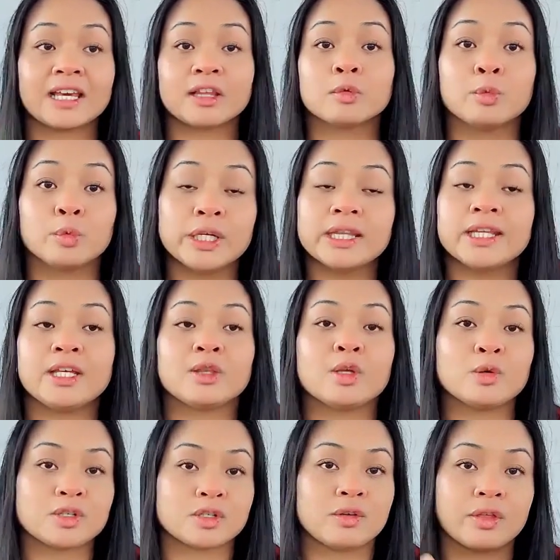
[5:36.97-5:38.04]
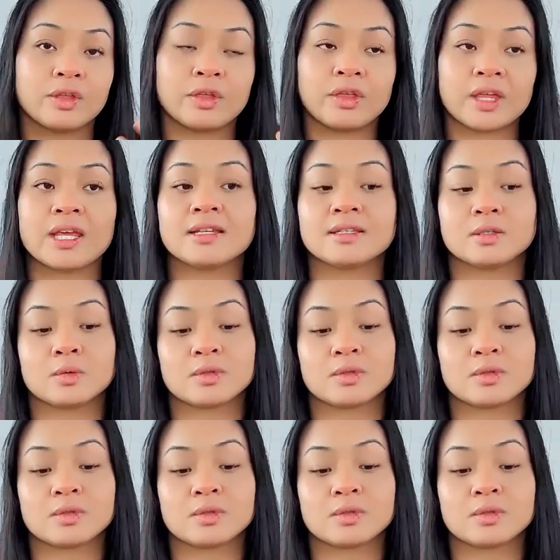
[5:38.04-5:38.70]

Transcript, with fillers: like really those are the things